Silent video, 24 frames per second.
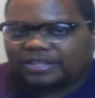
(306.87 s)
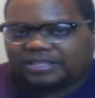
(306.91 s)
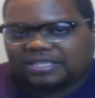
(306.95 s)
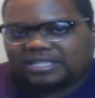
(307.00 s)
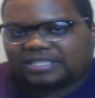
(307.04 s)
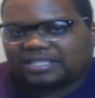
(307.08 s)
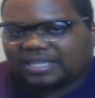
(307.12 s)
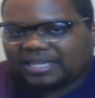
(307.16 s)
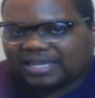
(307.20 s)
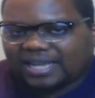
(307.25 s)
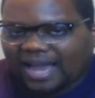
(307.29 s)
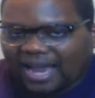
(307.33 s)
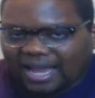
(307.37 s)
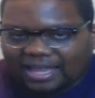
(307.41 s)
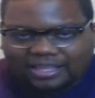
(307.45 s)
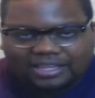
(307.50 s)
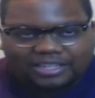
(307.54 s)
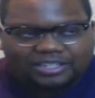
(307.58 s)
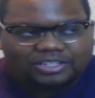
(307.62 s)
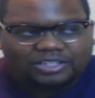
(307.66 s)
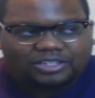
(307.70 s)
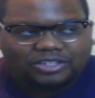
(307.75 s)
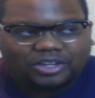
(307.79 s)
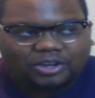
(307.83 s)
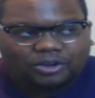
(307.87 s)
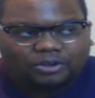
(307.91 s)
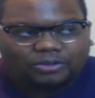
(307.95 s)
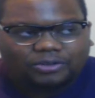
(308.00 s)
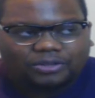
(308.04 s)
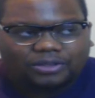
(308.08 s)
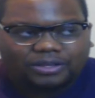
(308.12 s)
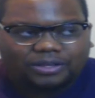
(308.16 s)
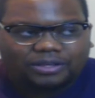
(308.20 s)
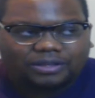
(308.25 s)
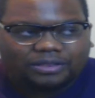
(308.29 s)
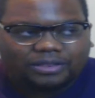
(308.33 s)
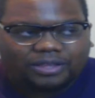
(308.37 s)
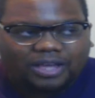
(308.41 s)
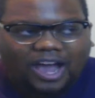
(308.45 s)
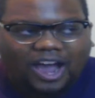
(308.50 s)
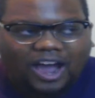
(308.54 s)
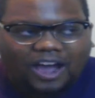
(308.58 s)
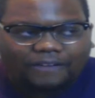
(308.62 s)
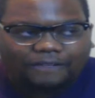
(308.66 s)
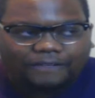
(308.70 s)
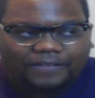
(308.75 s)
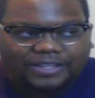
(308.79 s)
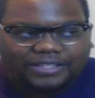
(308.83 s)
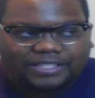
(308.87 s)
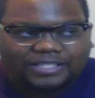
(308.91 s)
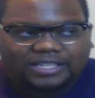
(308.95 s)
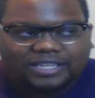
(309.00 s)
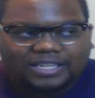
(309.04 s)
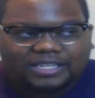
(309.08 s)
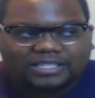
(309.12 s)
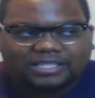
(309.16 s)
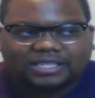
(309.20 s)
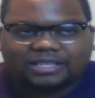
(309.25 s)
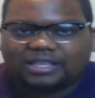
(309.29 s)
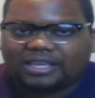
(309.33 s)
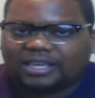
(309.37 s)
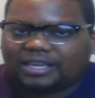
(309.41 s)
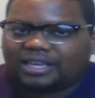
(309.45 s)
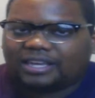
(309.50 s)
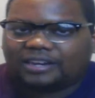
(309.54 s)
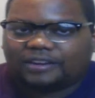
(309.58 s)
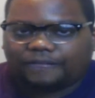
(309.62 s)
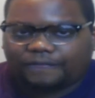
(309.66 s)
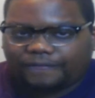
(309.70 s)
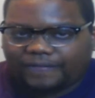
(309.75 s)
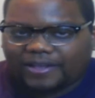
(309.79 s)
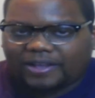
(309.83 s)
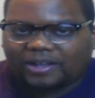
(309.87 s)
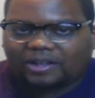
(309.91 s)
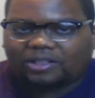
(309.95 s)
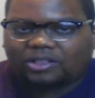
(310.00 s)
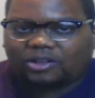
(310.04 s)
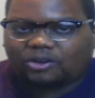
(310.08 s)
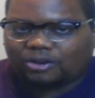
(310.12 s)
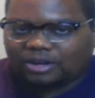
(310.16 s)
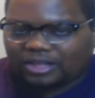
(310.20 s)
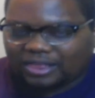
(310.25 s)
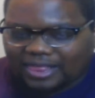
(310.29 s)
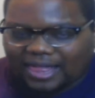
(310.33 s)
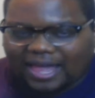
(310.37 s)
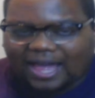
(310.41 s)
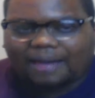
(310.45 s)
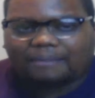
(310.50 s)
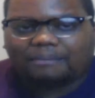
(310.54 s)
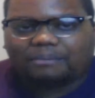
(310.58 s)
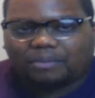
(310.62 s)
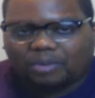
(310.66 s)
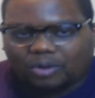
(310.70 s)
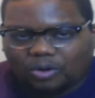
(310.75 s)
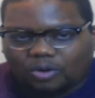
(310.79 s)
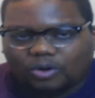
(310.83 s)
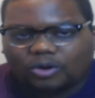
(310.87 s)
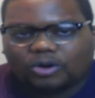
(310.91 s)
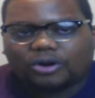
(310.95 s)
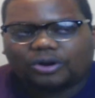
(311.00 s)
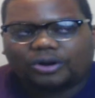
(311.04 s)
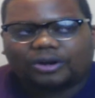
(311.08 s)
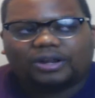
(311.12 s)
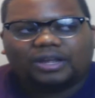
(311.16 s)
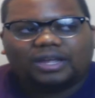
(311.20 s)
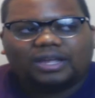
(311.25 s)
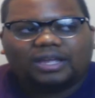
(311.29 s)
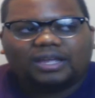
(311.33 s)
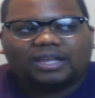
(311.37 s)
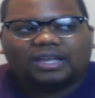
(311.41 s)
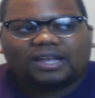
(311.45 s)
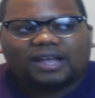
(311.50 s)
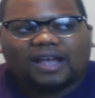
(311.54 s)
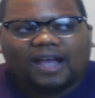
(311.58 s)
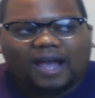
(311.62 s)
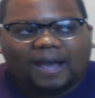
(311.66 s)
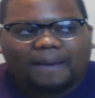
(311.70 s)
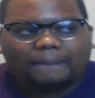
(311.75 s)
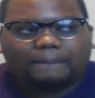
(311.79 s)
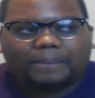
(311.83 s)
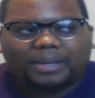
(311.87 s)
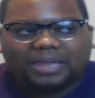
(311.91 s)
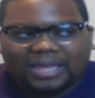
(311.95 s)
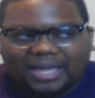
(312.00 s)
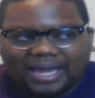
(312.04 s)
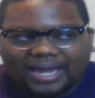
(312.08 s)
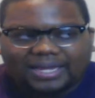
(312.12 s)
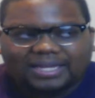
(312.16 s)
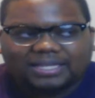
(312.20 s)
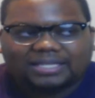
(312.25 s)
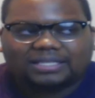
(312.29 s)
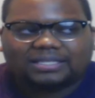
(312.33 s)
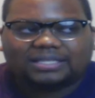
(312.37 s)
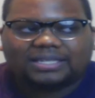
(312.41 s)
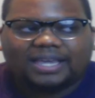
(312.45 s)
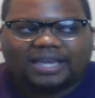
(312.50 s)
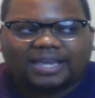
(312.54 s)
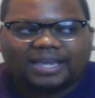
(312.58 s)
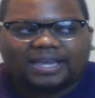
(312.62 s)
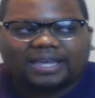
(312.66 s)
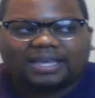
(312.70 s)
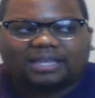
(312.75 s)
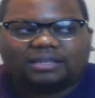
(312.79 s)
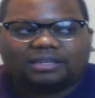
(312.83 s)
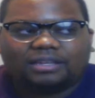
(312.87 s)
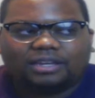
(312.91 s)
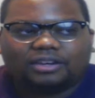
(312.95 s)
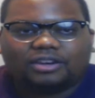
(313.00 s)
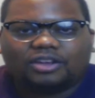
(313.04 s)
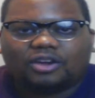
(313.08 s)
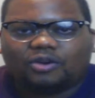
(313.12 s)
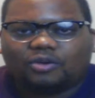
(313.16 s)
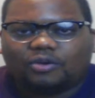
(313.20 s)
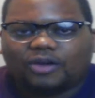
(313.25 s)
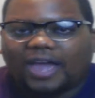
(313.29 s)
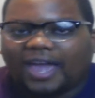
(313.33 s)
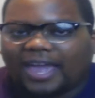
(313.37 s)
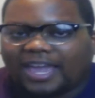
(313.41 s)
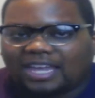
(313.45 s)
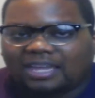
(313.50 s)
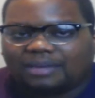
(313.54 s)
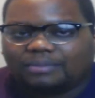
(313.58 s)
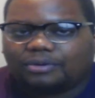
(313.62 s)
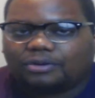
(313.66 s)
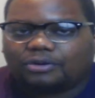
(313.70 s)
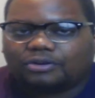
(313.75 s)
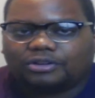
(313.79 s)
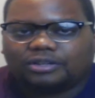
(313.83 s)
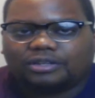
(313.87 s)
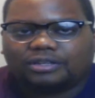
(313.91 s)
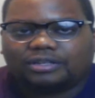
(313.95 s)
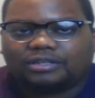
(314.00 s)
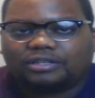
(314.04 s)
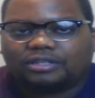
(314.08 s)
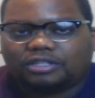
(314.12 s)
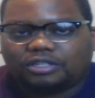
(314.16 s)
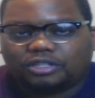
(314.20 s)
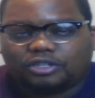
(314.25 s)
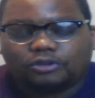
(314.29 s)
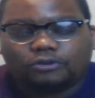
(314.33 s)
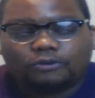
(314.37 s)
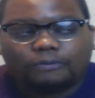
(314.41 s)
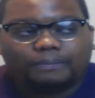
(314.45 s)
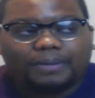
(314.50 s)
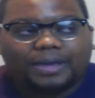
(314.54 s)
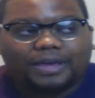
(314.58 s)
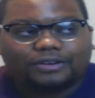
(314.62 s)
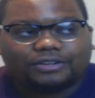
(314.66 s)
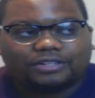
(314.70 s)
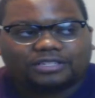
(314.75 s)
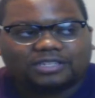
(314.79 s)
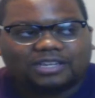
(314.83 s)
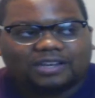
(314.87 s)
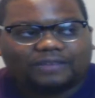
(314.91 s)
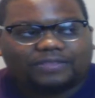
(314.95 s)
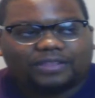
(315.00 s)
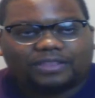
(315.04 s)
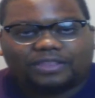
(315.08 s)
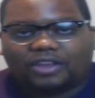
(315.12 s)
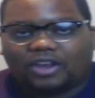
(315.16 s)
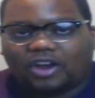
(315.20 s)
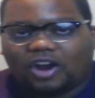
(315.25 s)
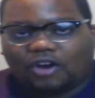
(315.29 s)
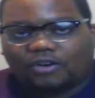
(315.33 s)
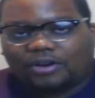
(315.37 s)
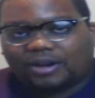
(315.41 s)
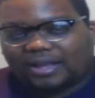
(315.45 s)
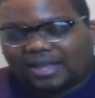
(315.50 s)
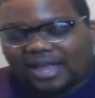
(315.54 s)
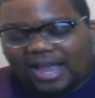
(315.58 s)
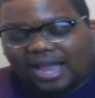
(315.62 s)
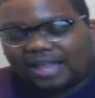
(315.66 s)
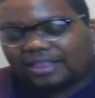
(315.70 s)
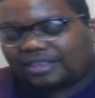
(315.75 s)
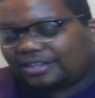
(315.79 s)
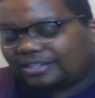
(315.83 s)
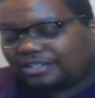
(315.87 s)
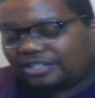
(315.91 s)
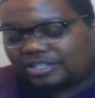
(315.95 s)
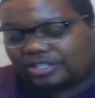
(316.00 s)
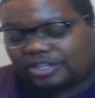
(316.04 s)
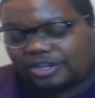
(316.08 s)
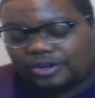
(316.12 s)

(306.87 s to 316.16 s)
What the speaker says: This isn't college. You know, the offenses in the NFL are a lot more complex and, you know, able to do better stuff than they are in college.